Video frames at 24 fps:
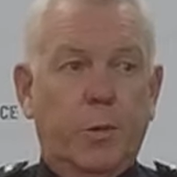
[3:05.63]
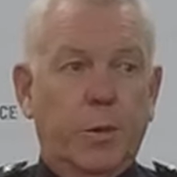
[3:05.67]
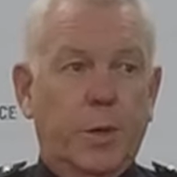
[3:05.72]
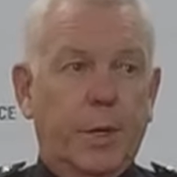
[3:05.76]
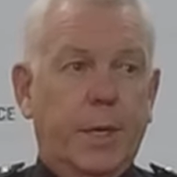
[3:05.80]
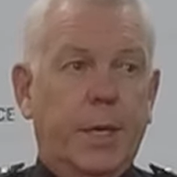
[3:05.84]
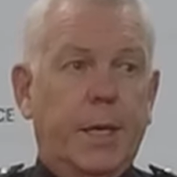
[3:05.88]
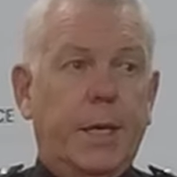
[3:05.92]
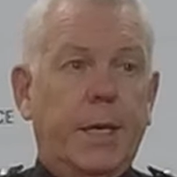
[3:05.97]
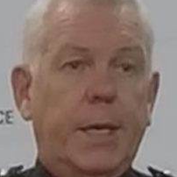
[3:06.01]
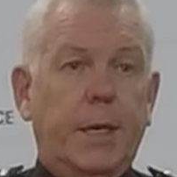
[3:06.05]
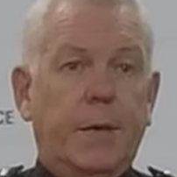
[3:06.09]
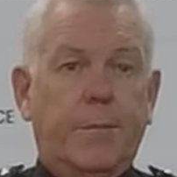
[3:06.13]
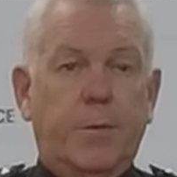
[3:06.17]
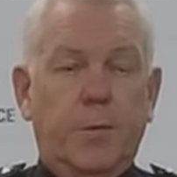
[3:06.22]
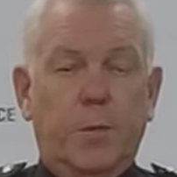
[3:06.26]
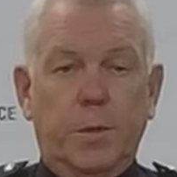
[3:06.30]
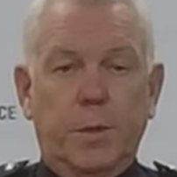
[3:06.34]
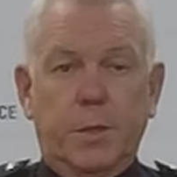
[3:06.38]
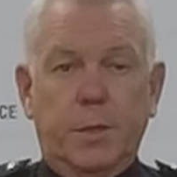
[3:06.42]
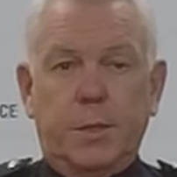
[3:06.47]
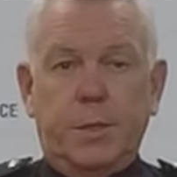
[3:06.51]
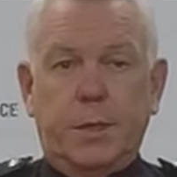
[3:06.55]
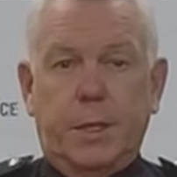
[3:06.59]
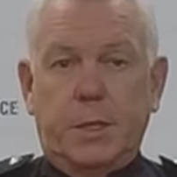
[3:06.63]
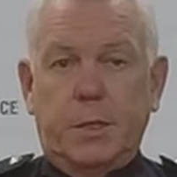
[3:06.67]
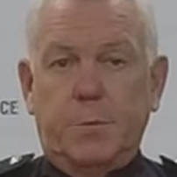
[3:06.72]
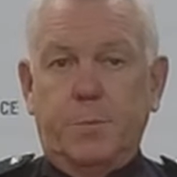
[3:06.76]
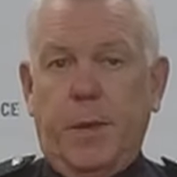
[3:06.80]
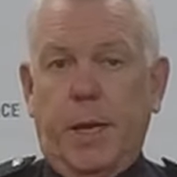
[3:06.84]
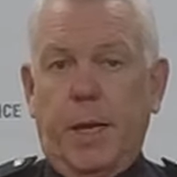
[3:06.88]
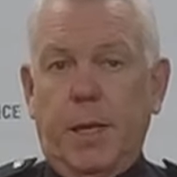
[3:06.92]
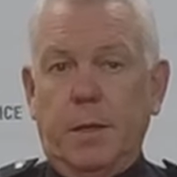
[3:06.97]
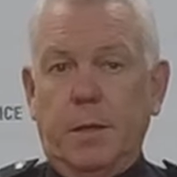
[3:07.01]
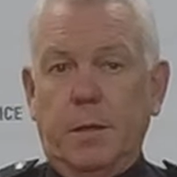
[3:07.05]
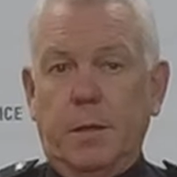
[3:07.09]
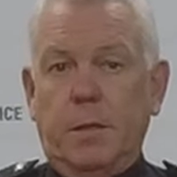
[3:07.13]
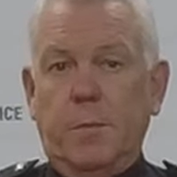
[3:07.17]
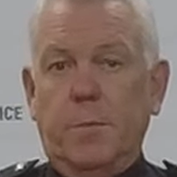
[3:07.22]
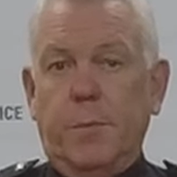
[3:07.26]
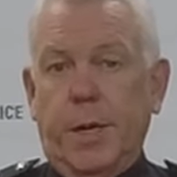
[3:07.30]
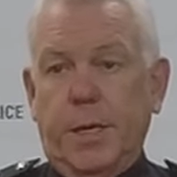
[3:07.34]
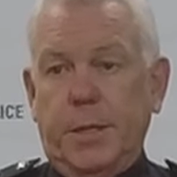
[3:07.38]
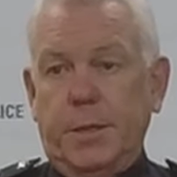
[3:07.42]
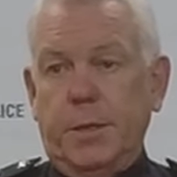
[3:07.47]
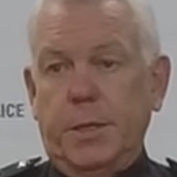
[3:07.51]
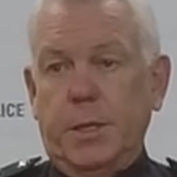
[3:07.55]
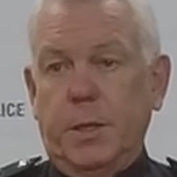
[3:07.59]
or the need for this expanded
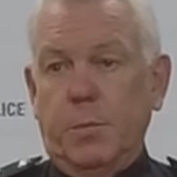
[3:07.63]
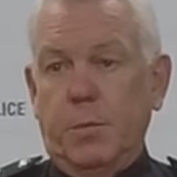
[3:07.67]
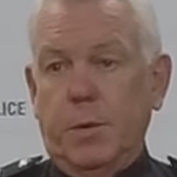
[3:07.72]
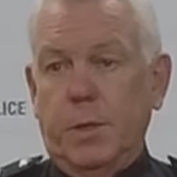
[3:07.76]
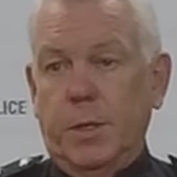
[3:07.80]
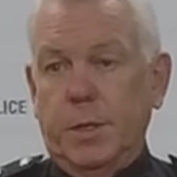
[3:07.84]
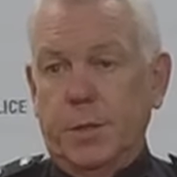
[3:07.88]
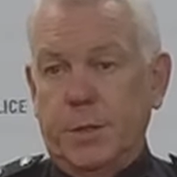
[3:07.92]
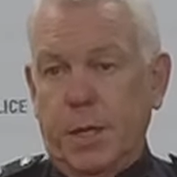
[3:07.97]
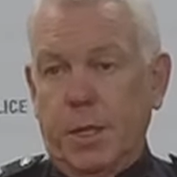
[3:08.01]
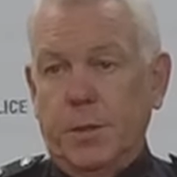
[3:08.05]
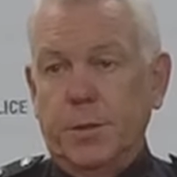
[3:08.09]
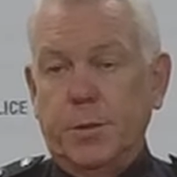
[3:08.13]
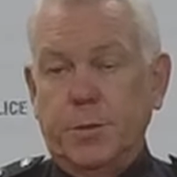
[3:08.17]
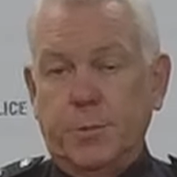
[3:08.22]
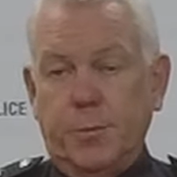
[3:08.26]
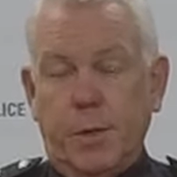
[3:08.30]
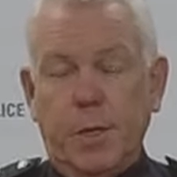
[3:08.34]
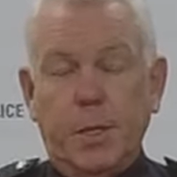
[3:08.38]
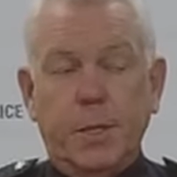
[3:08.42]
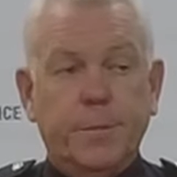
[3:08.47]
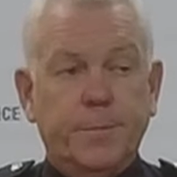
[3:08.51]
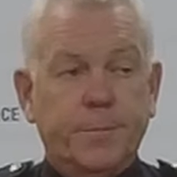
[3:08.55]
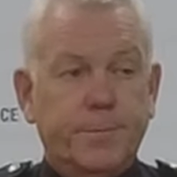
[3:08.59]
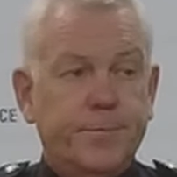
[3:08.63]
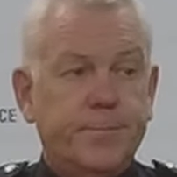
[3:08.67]
capacity within South Australia.